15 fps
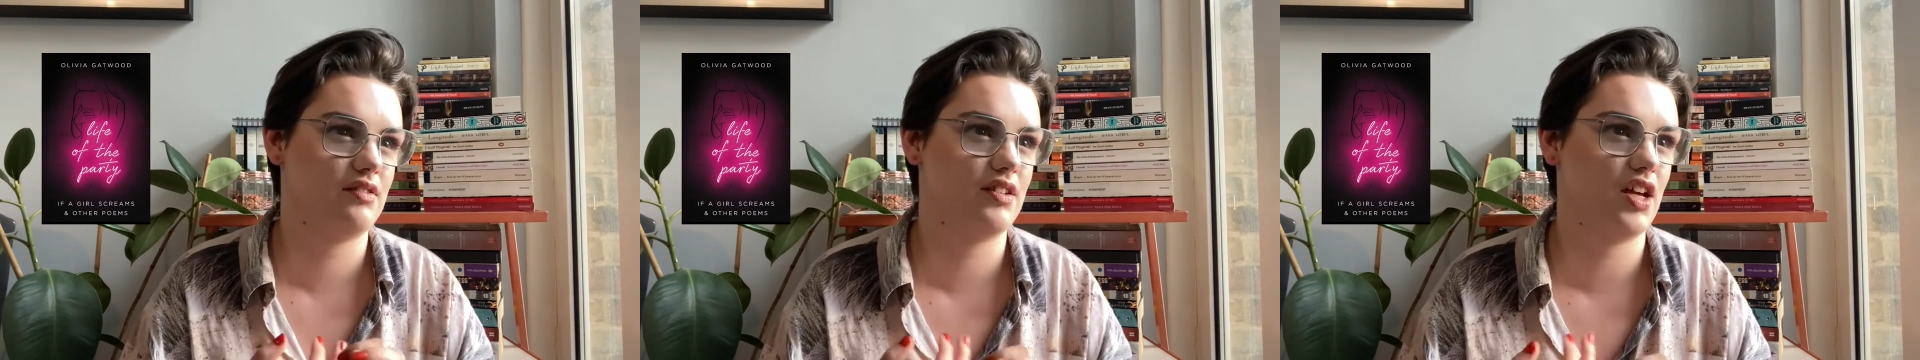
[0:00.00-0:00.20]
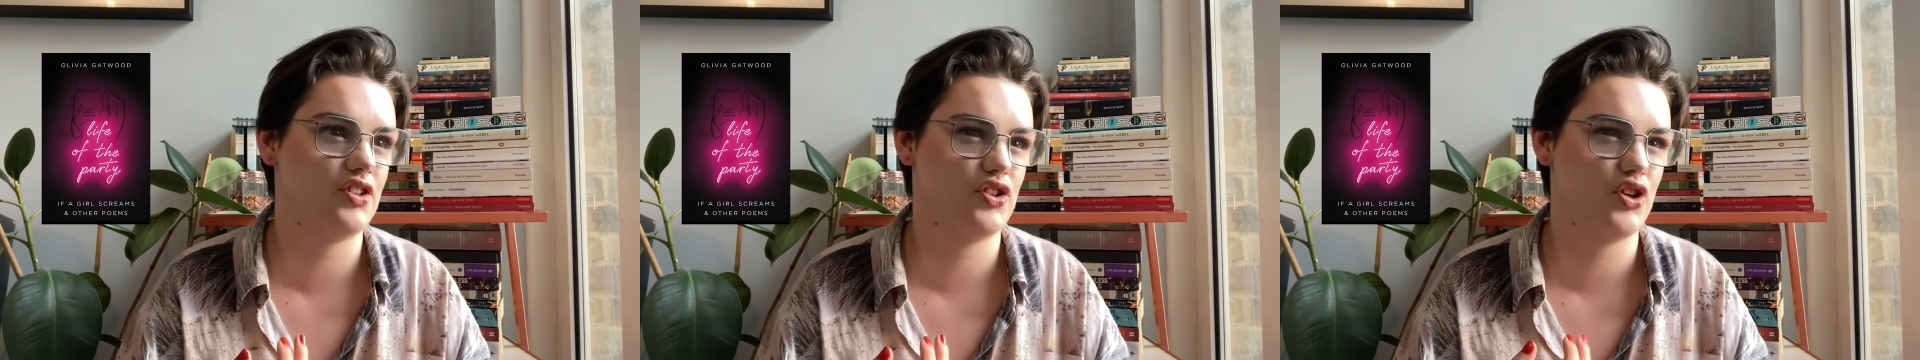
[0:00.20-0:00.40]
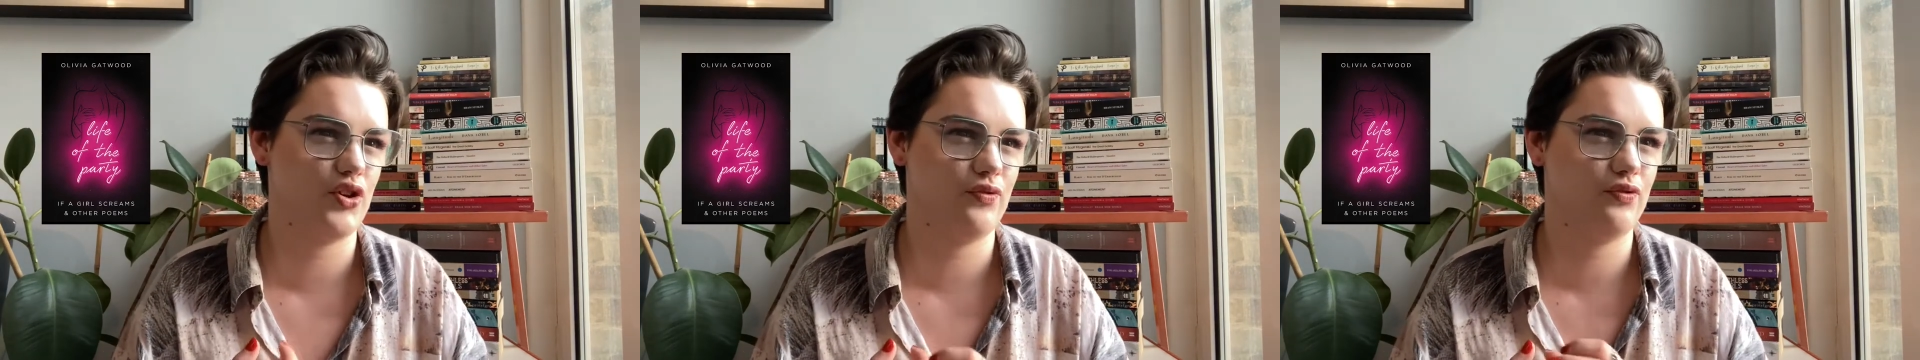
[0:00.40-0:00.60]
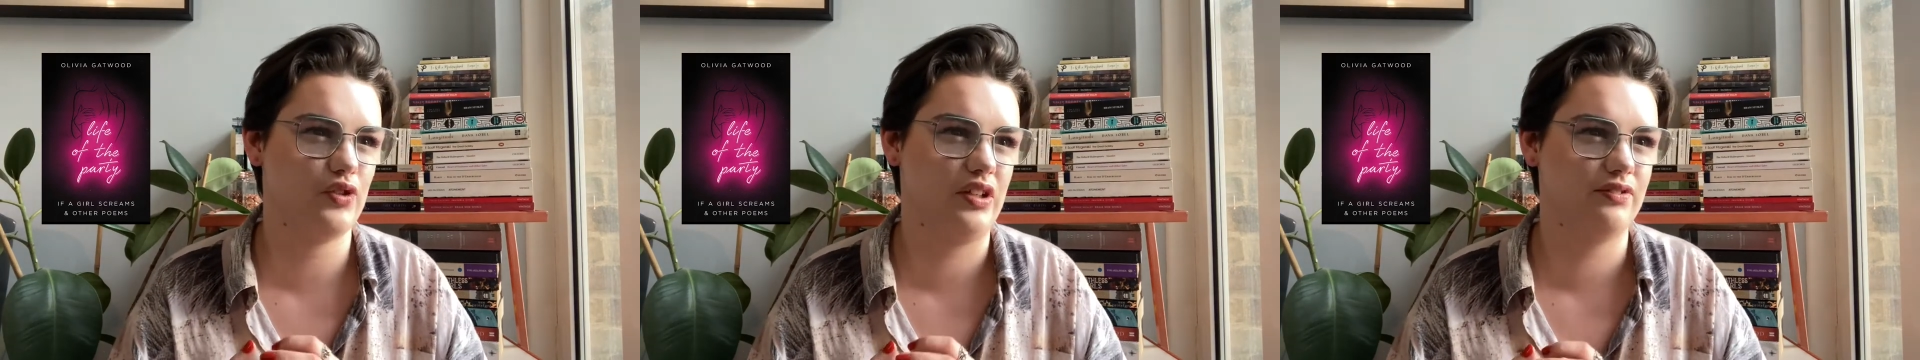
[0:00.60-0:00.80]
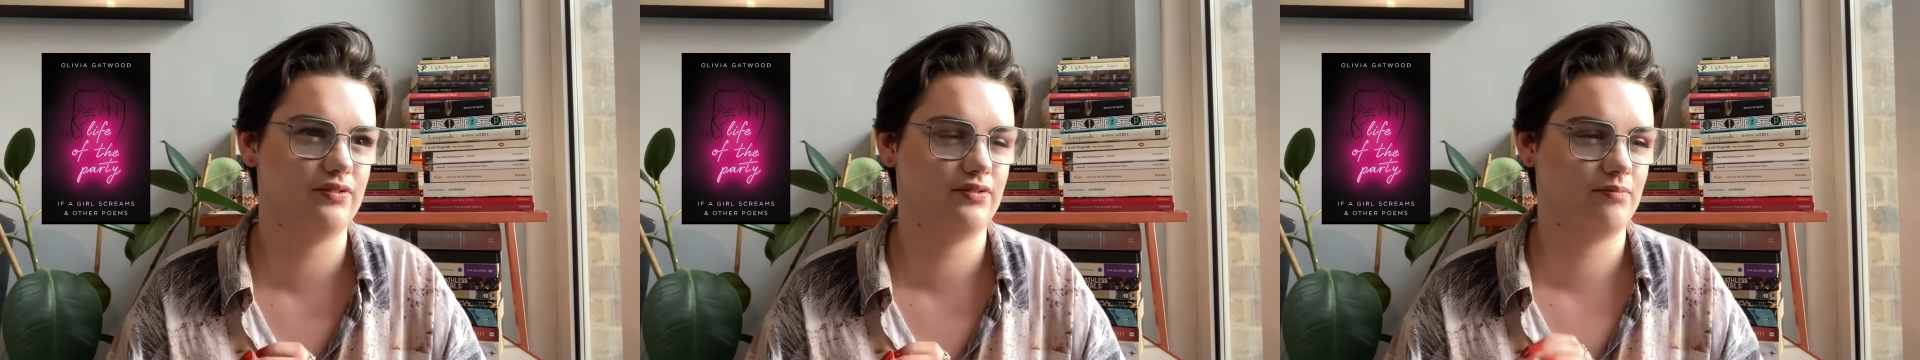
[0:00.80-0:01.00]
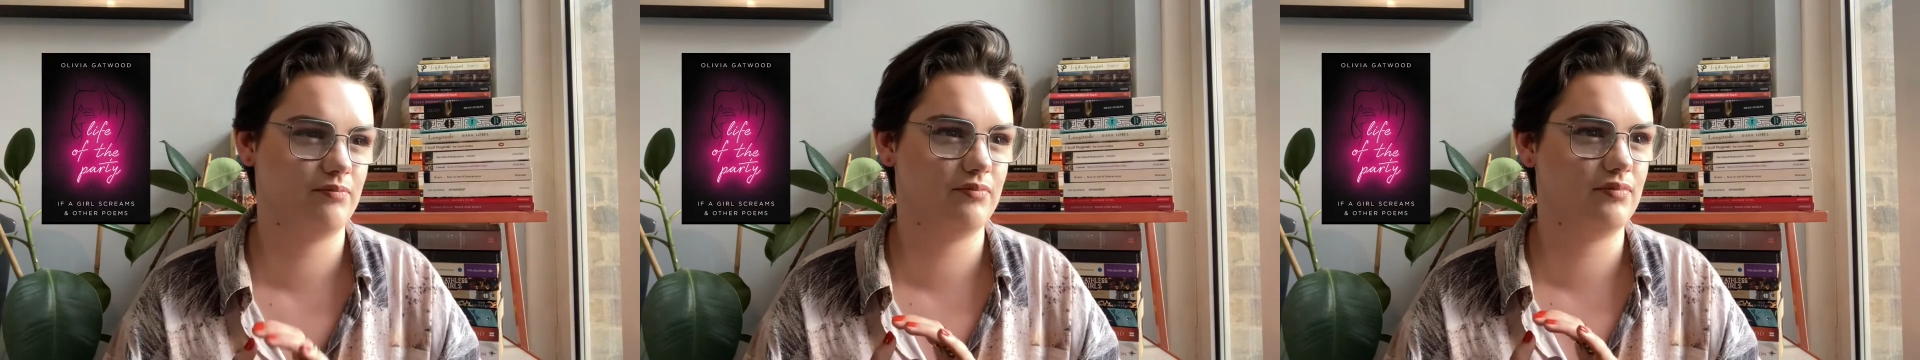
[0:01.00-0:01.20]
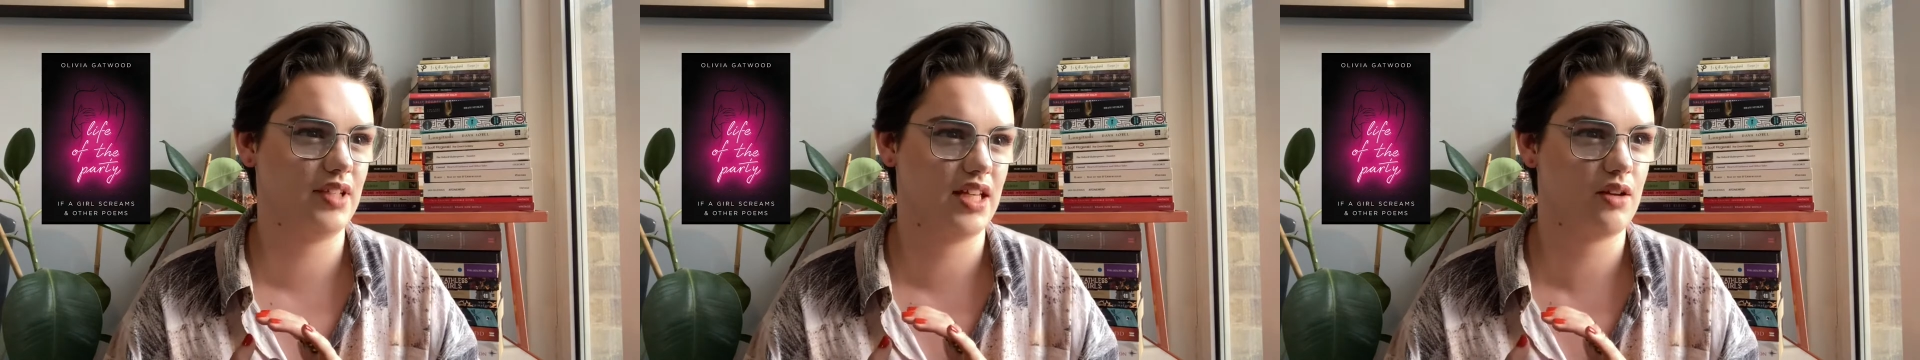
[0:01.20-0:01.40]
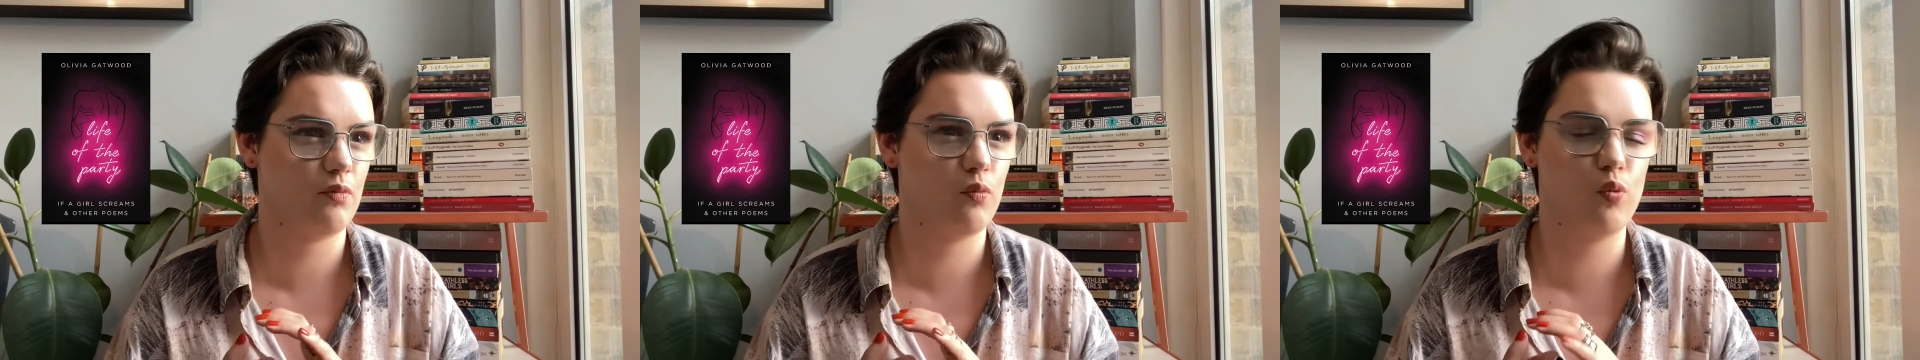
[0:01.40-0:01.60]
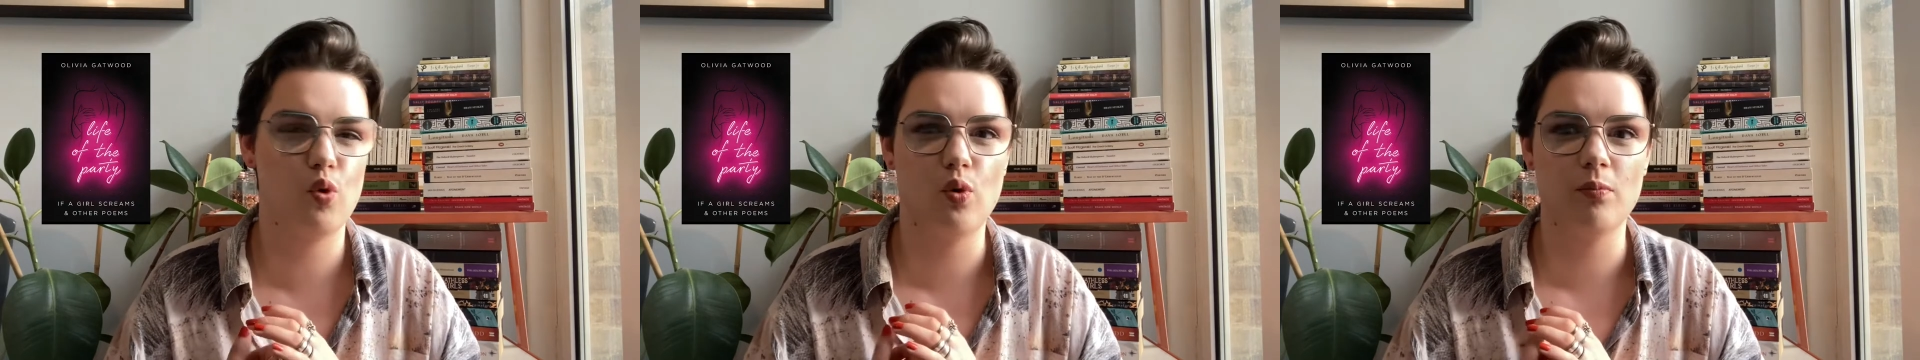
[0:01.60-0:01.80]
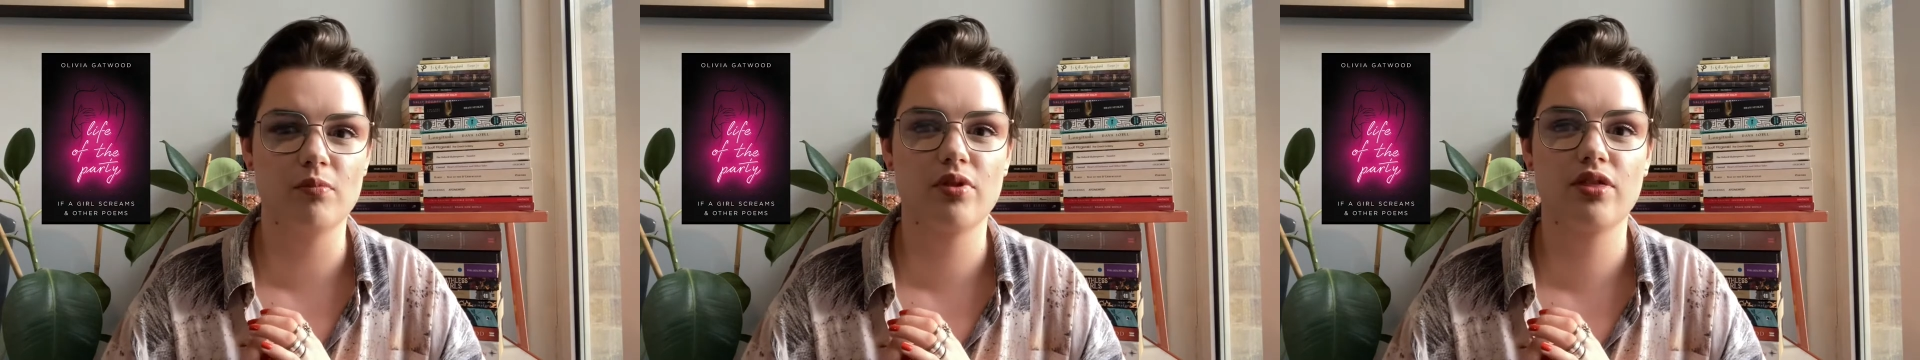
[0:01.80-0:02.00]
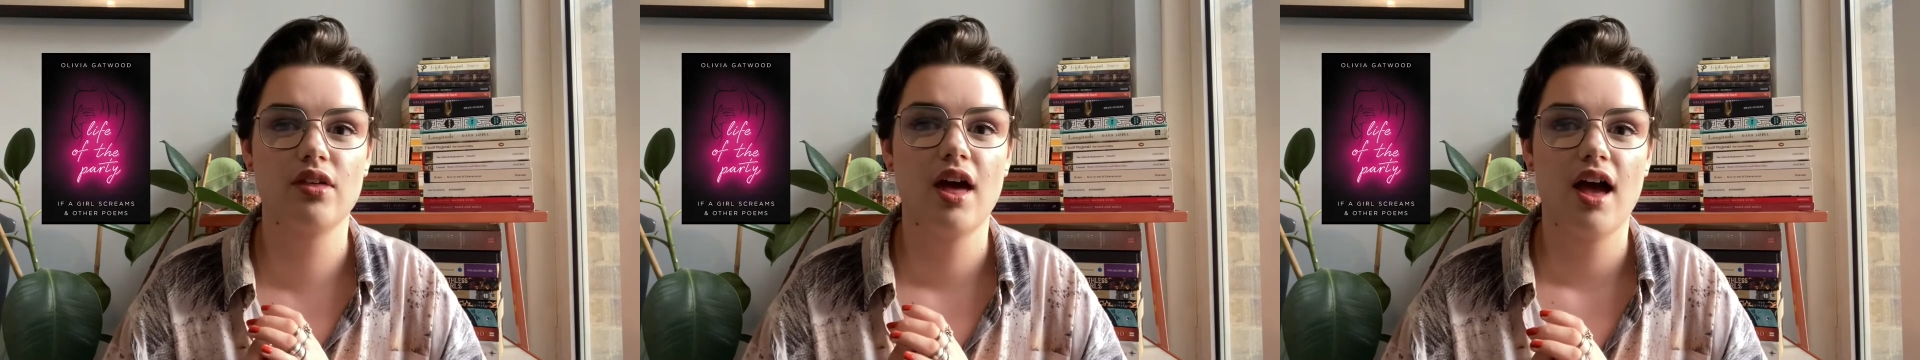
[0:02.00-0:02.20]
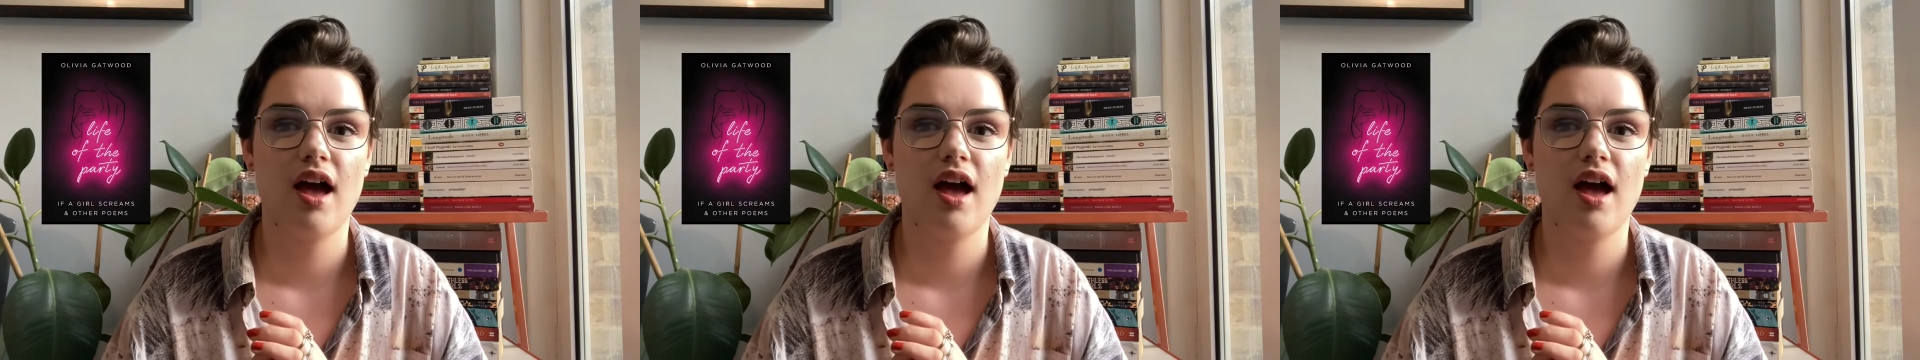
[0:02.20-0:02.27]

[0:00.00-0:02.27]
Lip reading: I don't know, full of like warmth,